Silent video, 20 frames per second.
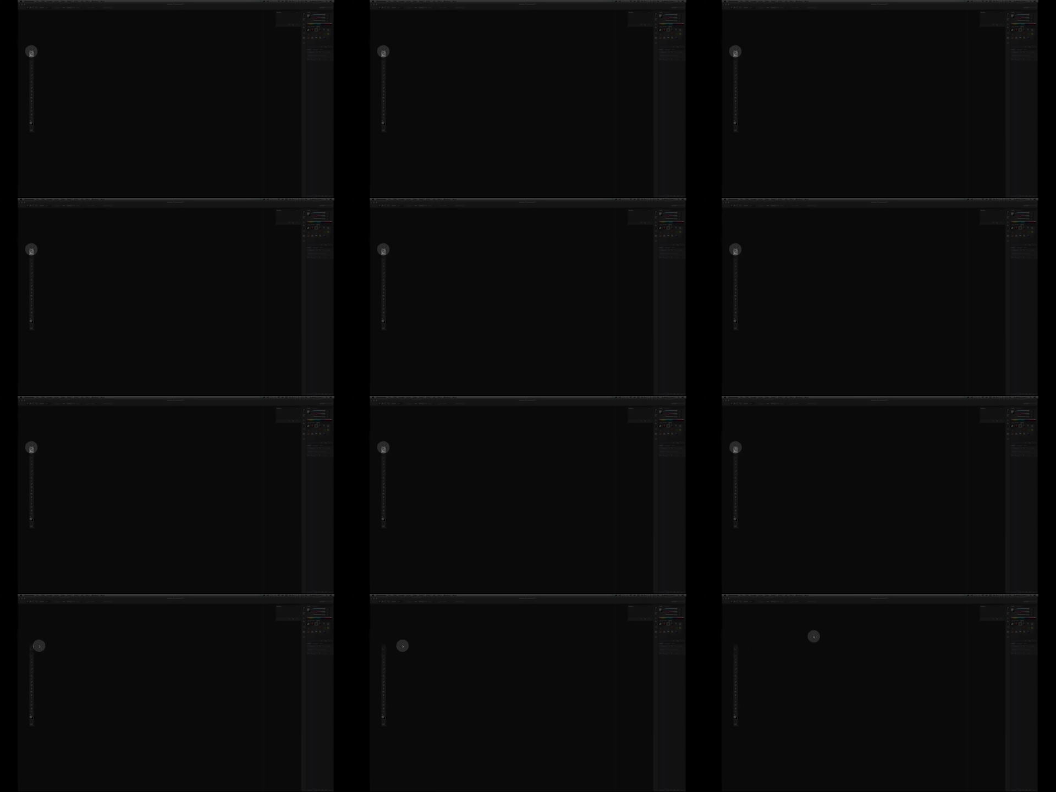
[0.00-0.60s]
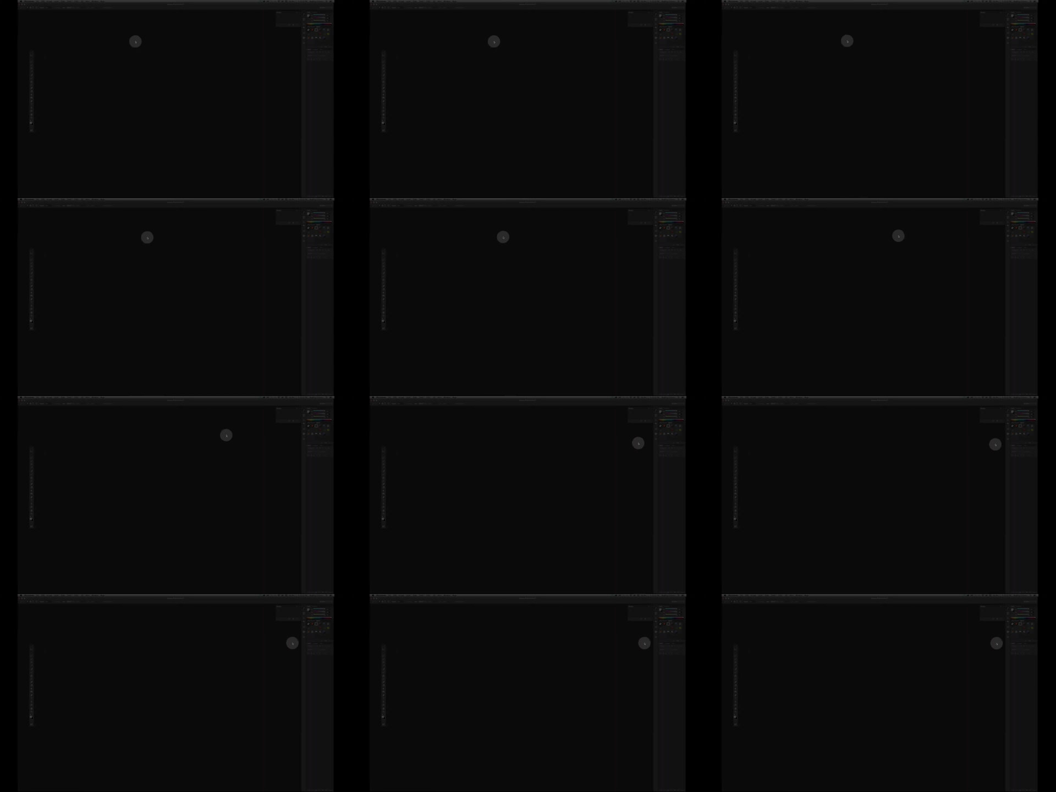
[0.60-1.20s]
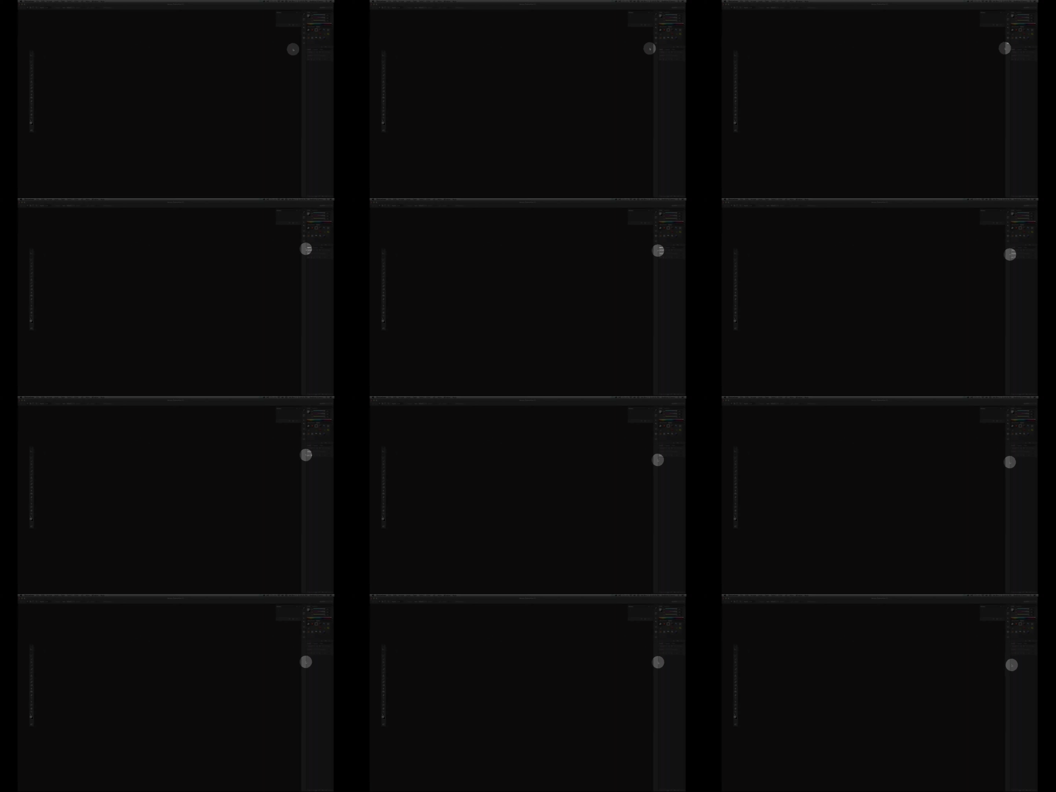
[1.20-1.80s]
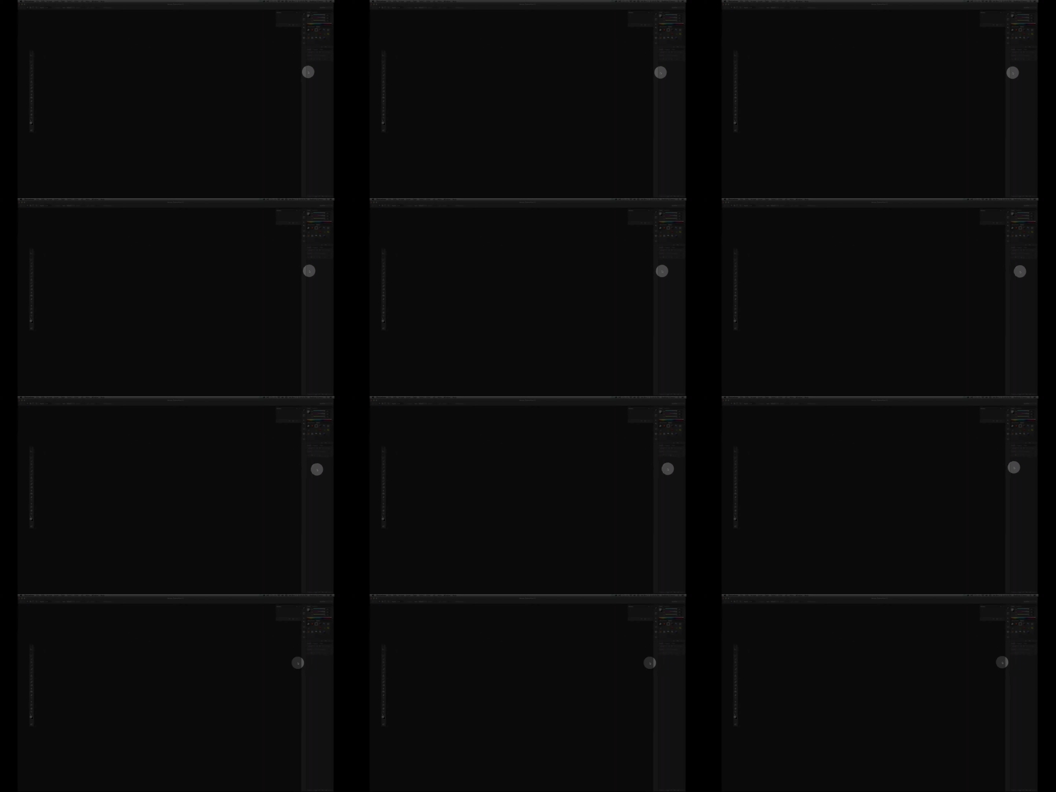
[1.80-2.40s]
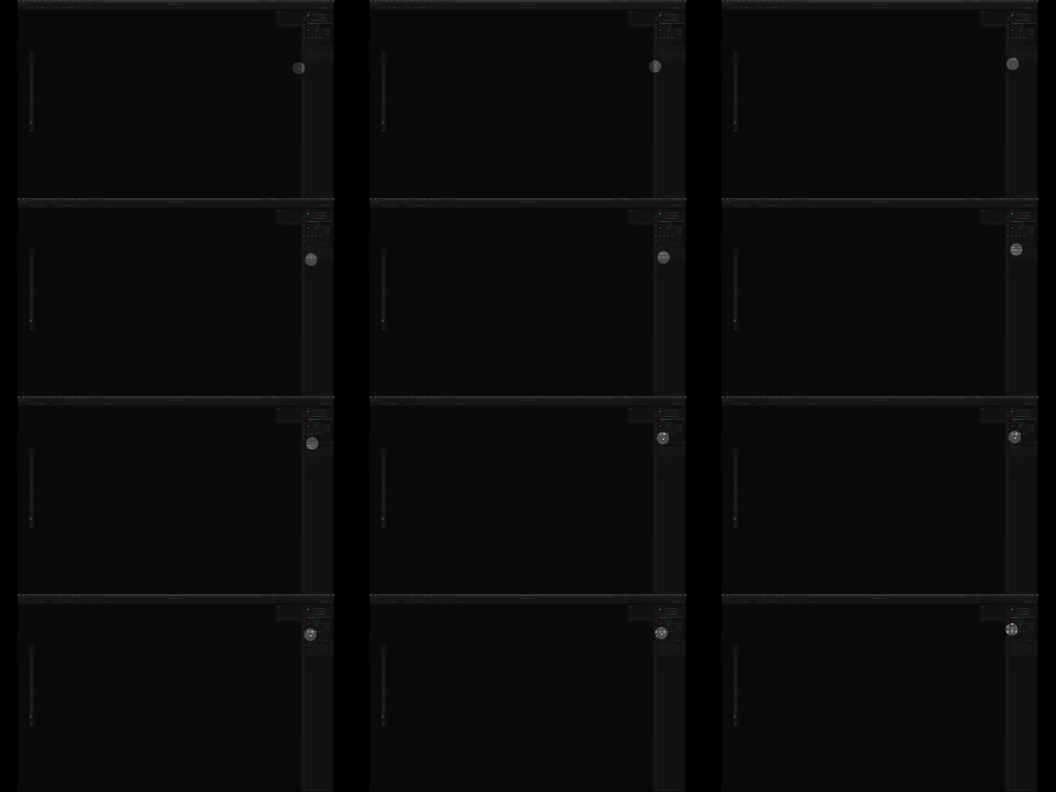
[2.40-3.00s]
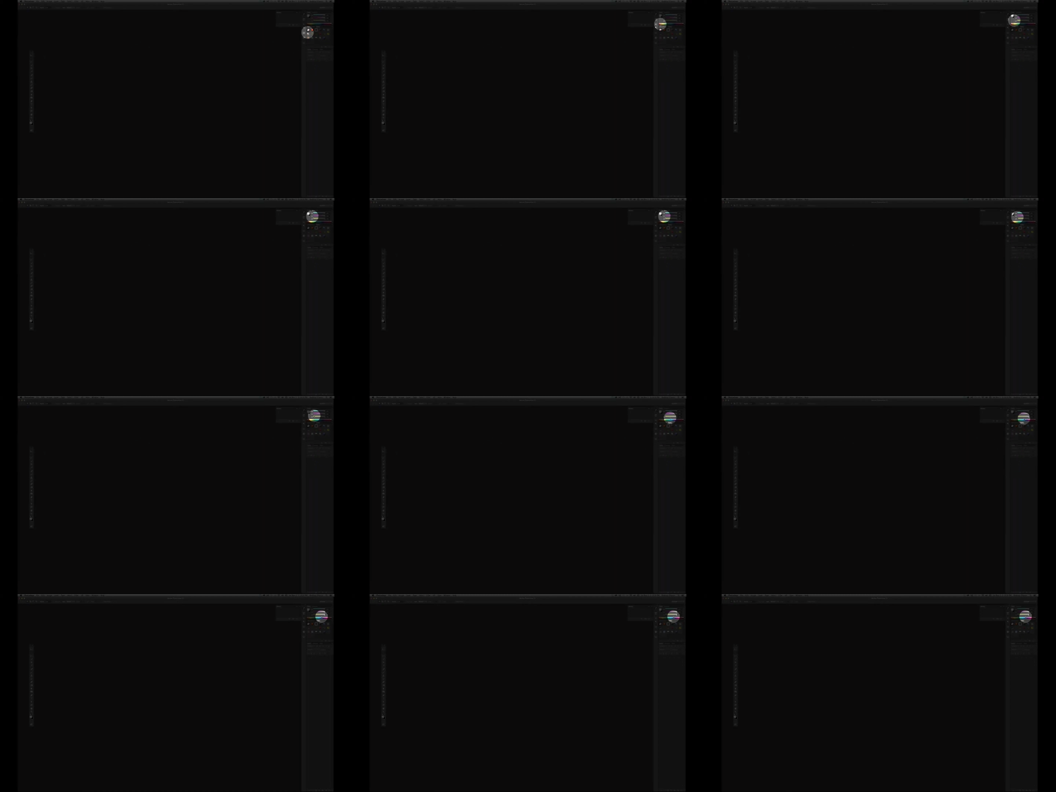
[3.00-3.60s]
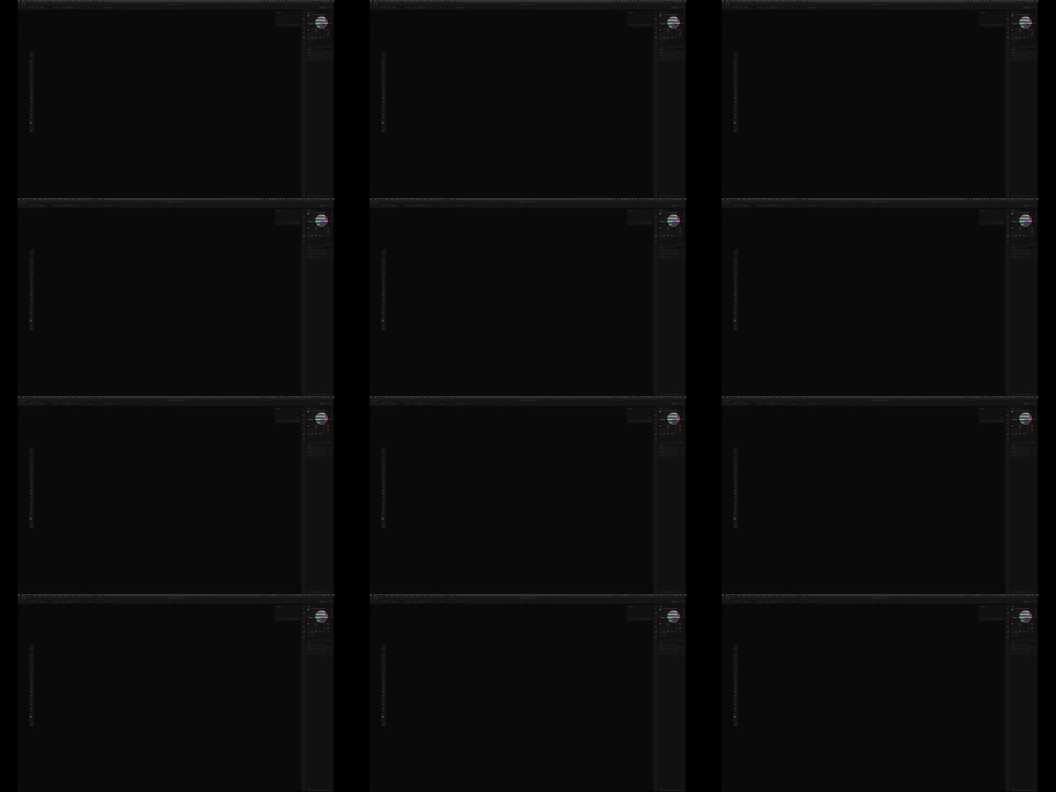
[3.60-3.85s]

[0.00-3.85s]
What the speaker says: [unreadable: no face in view]